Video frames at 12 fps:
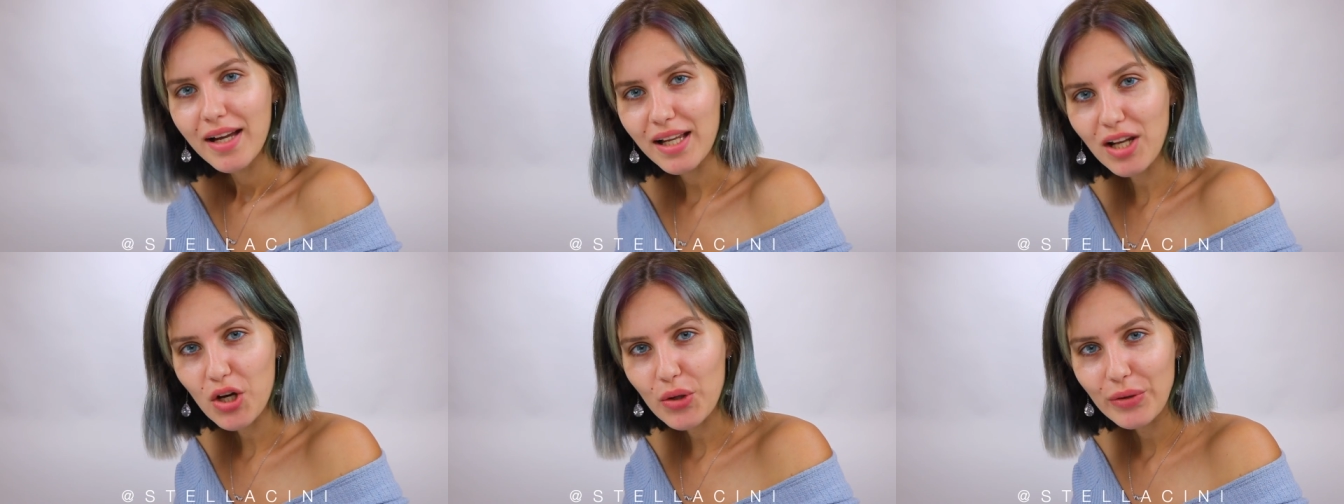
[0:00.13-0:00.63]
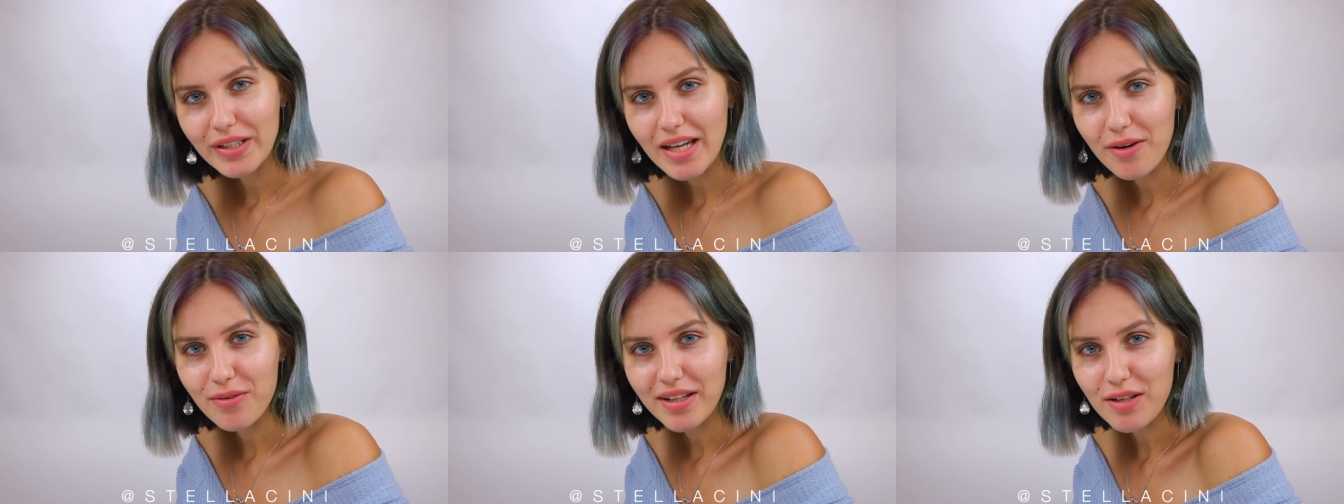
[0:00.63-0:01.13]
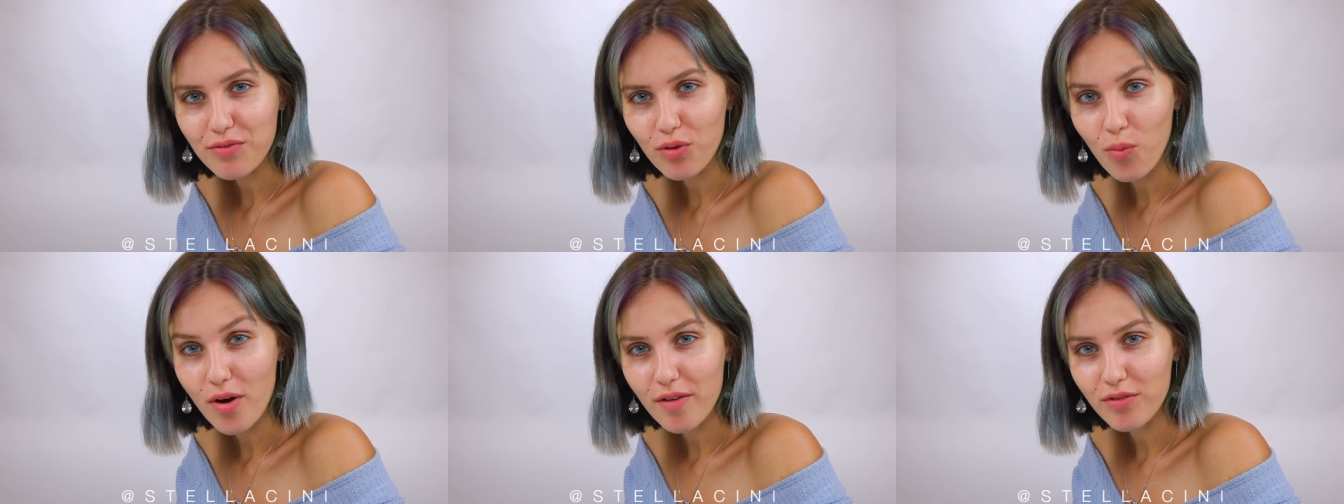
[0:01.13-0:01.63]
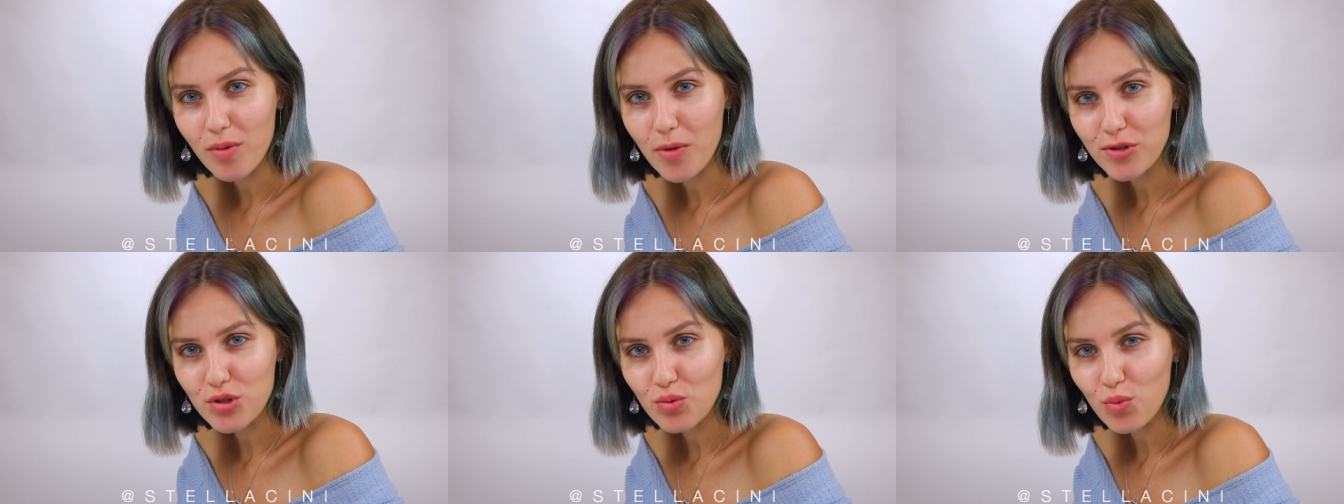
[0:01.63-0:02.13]
Hello and get ready for one of the
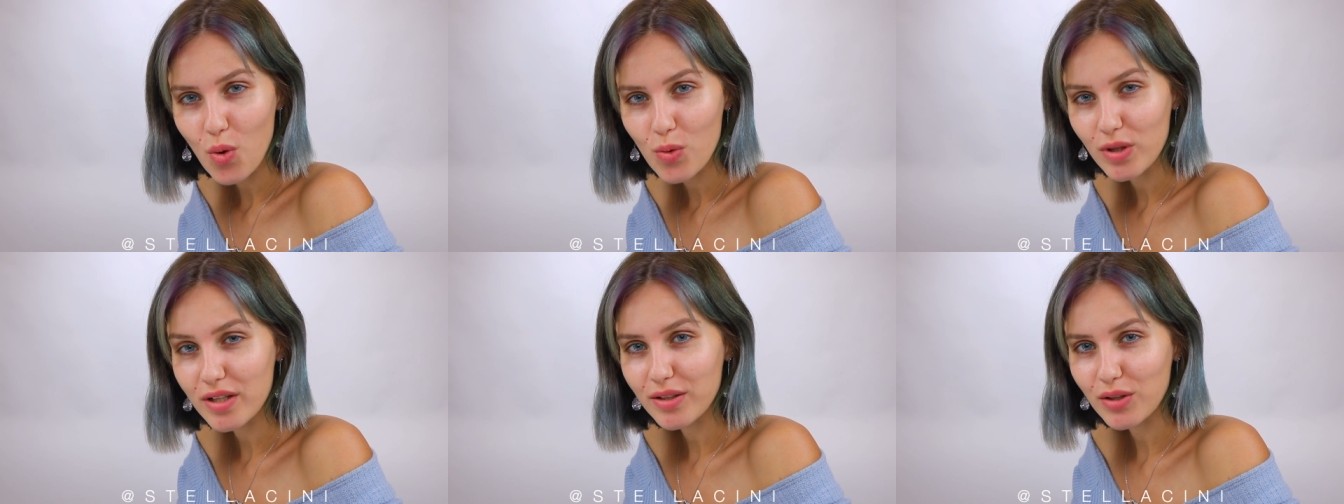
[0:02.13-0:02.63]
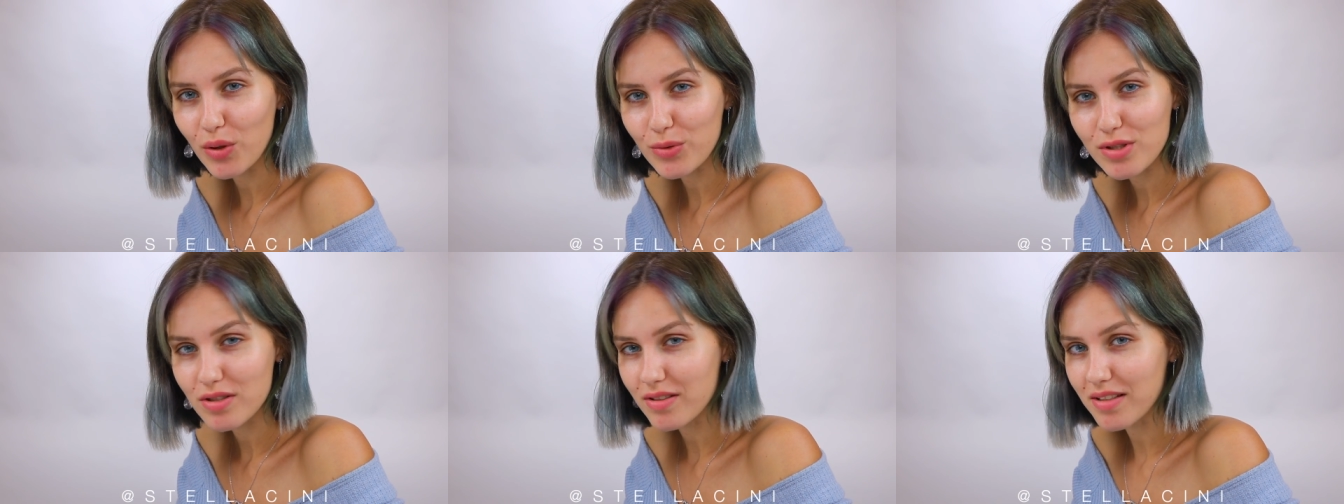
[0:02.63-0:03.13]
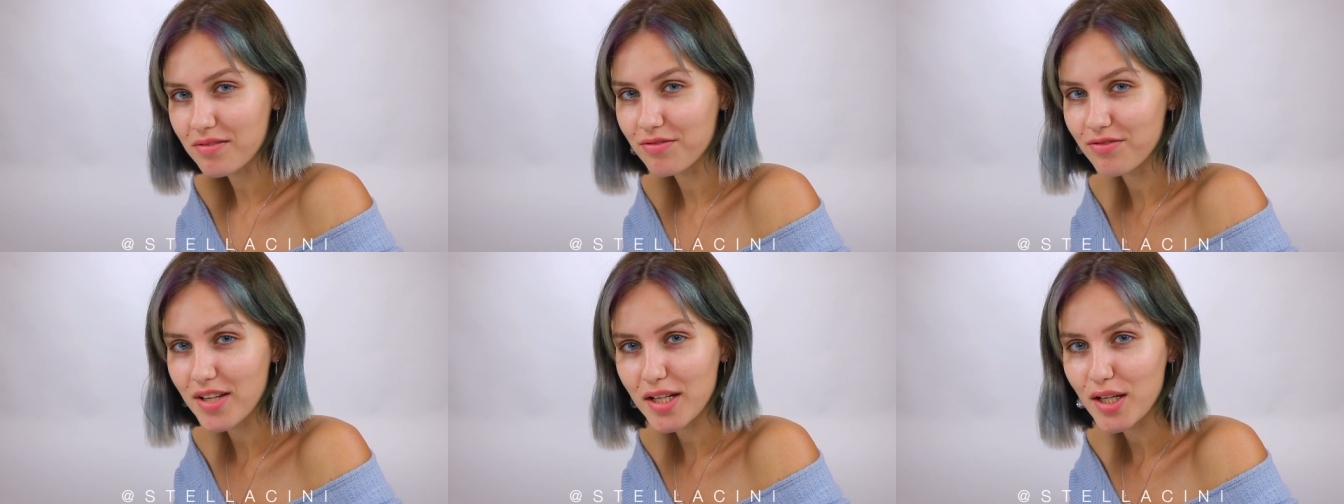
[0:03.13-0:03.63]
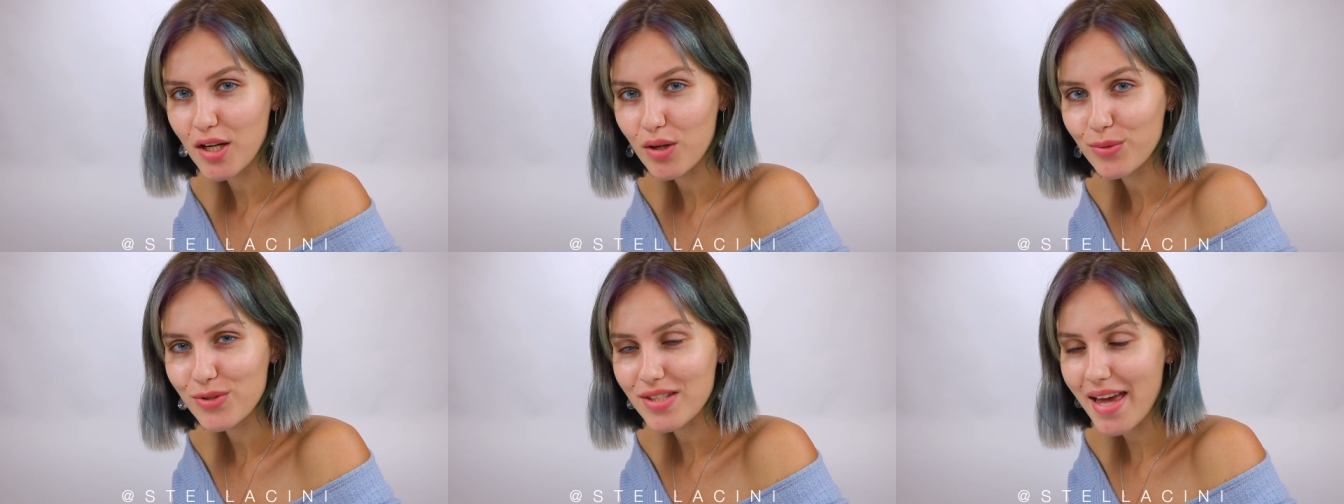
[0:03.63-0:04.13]
most roller coastery
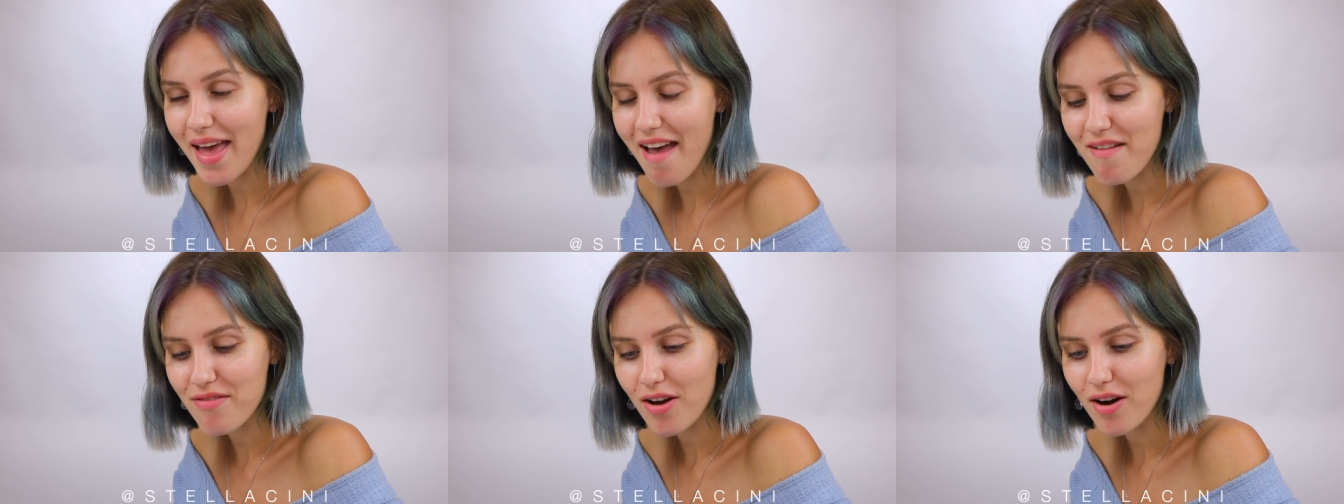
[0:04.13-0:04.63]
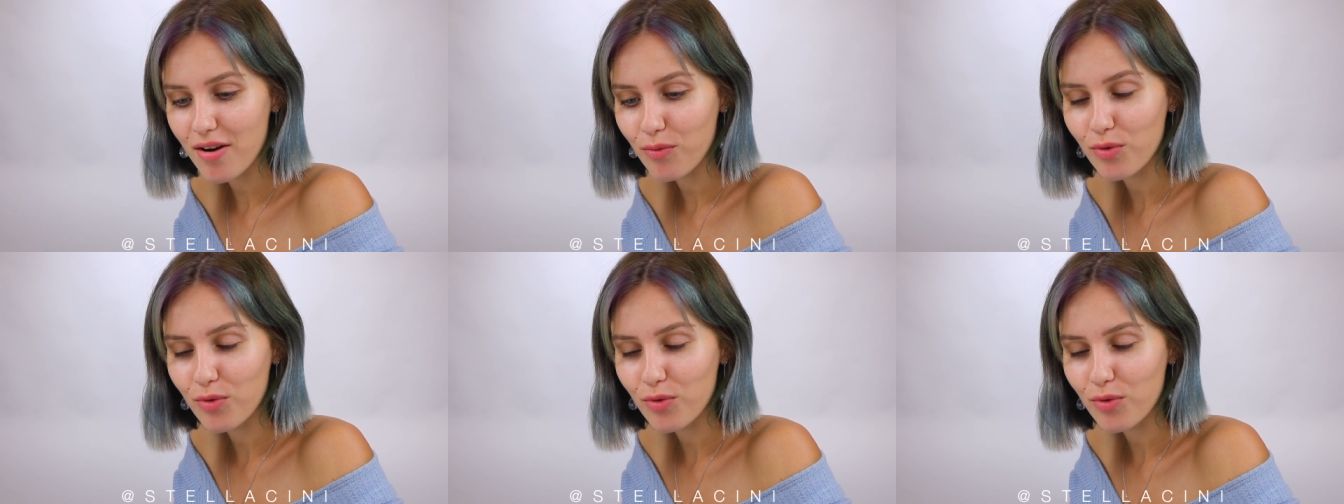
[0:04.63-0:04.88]
videos ever.